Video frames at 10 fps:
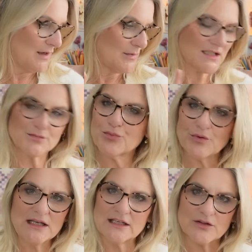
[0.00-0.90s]
But it's
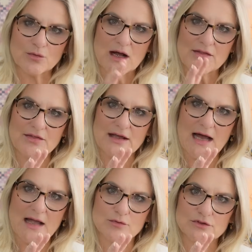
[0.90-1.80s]
brilliant the way that
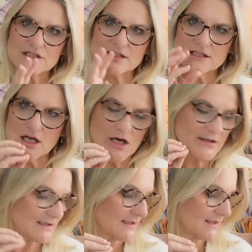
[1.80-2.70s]
they're able to so
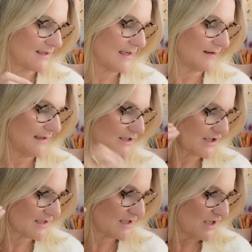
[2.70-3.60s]
succinctly
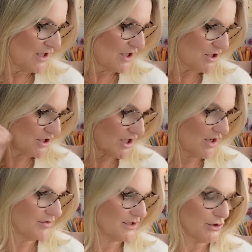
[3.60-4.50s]
just
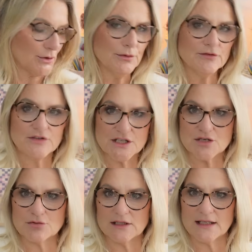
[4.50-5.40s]
show you
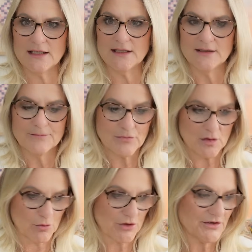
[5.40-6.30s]
visually
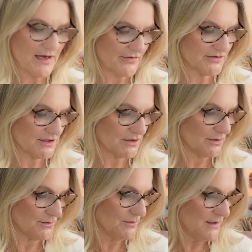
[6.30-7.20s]
what you have to
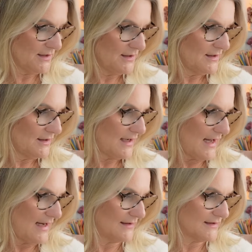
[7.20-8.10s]
do.
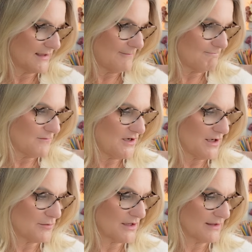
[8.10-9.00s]
And, you
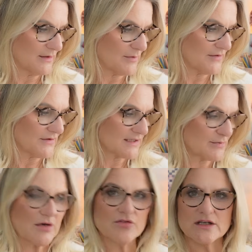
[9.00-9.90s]
know, with a little bit of
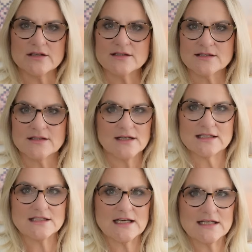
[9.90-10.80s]
experience,
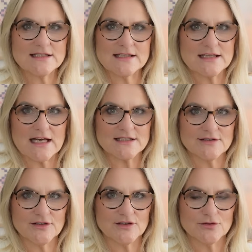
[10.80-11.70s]
it isn't that
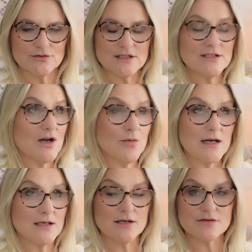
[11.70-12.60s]
difficult.
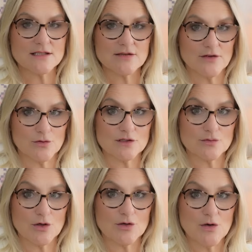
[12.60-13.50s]
Nowhere near as difficult
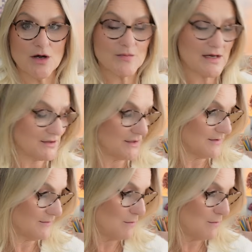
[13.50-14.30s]
as what you might imagine.